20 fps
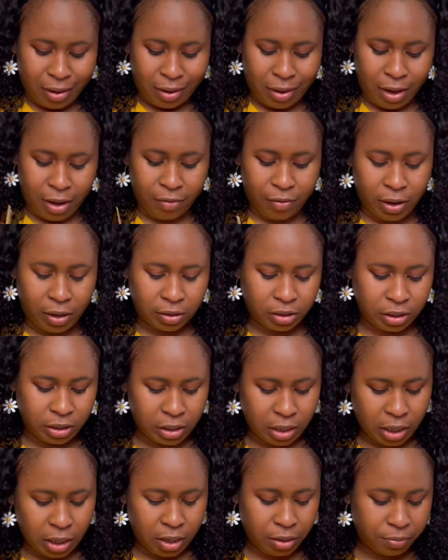I've
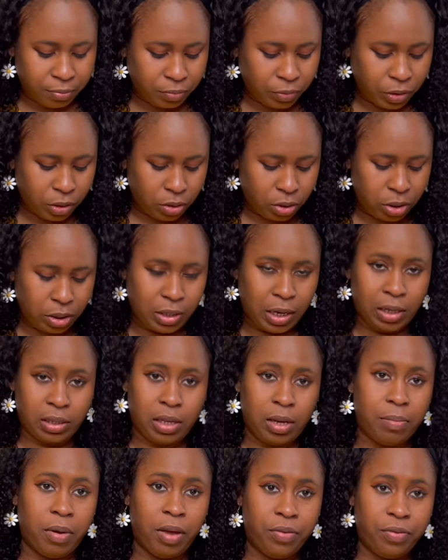actually
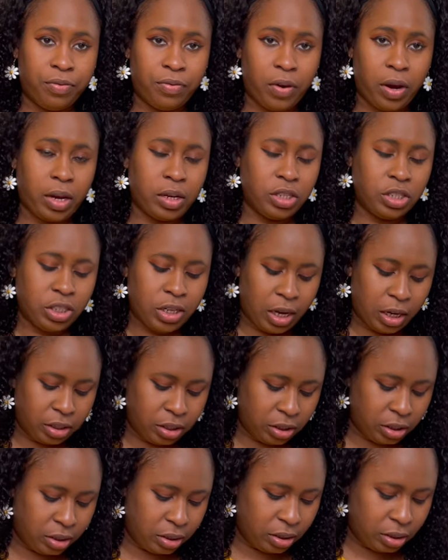contacted my friend. She
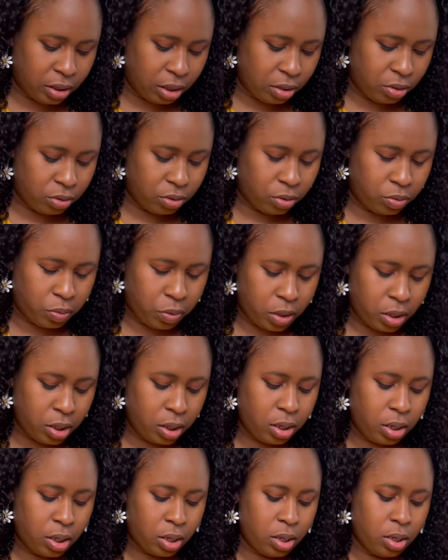actually sells wig.